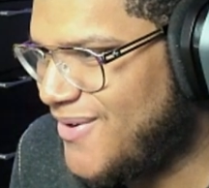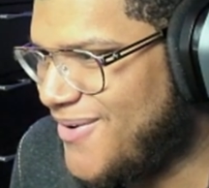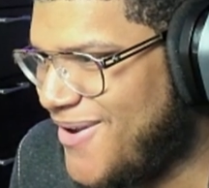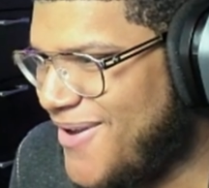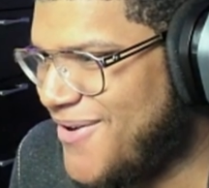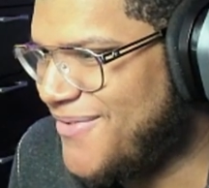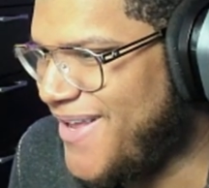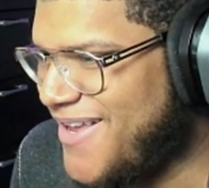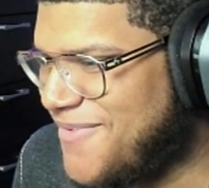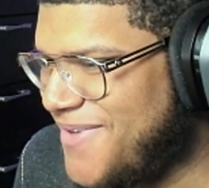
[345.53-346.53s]
Oh,
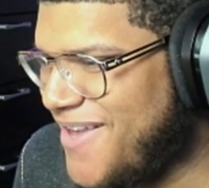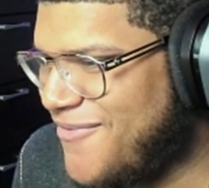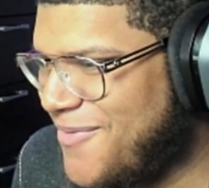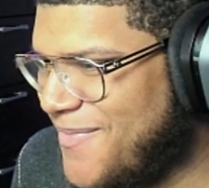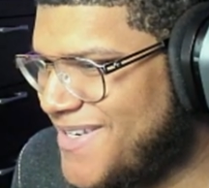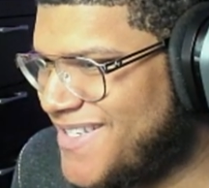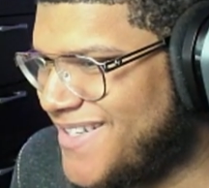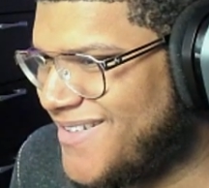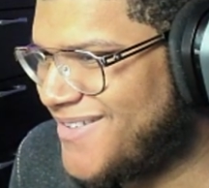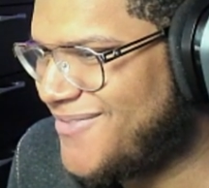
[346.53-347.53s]
damn. He gave him
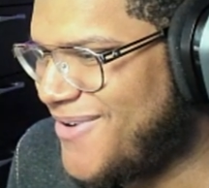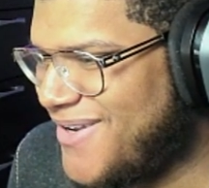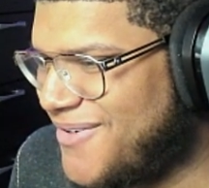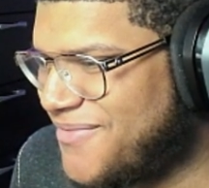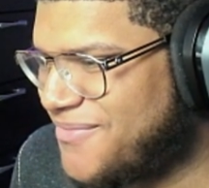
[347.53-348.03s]
permission. Wow.